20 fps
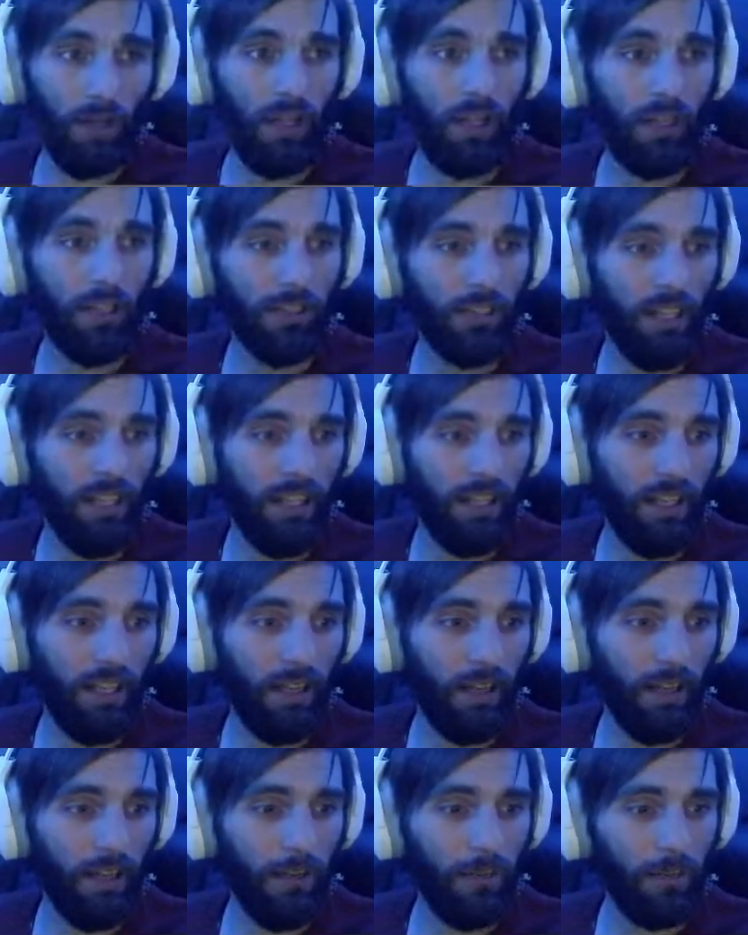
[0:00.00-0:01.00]
go ahead, hit
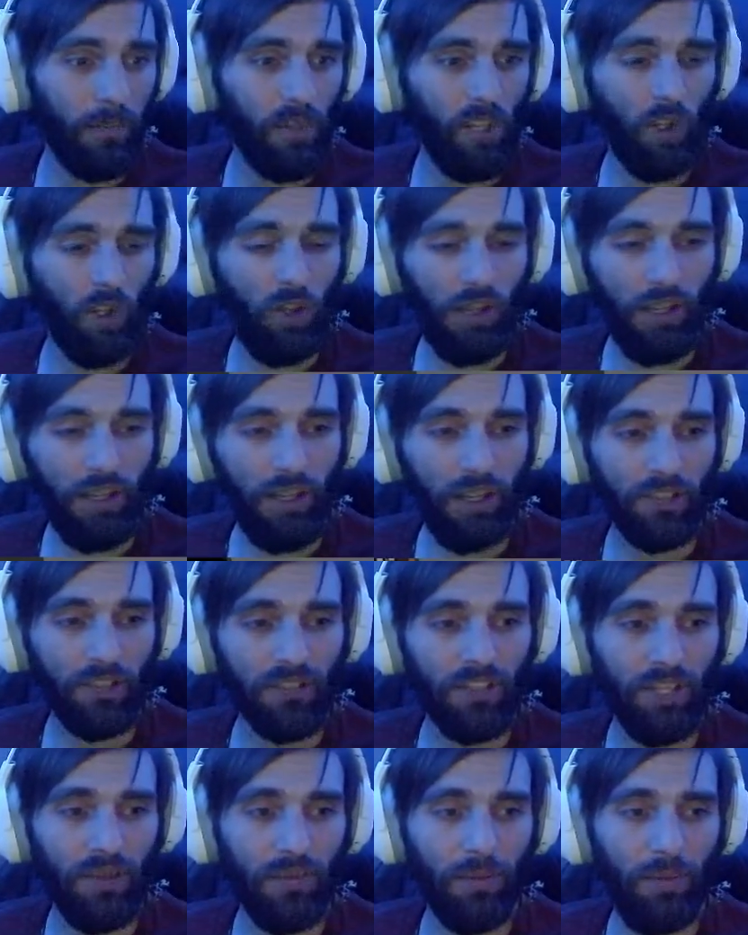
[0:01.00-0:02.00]
enter, click on
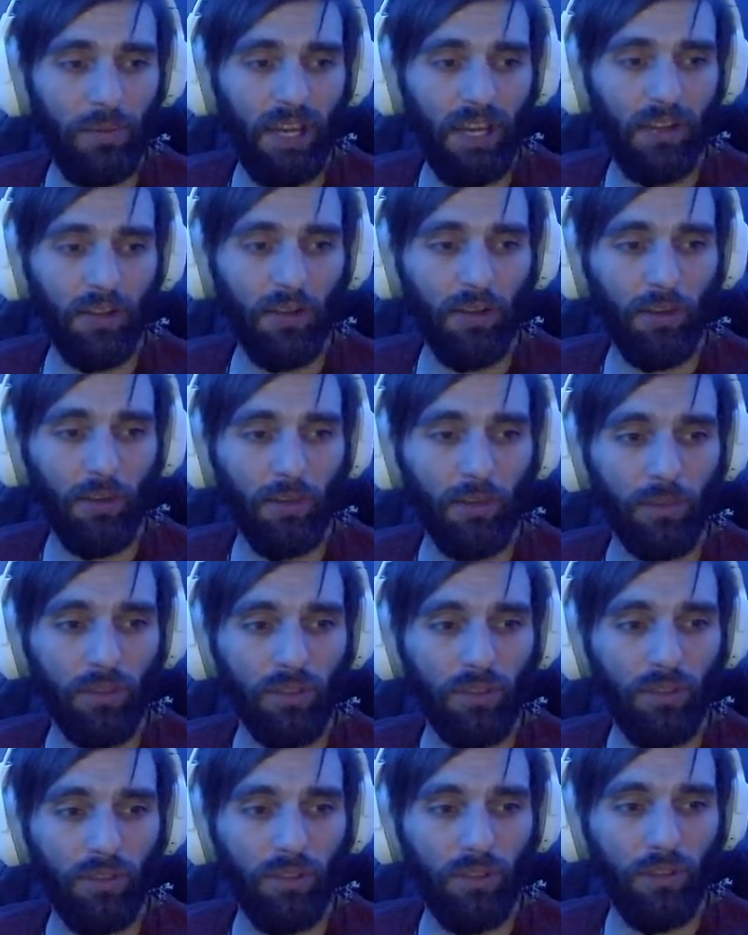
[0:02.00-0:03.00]
Escape the Backrooms.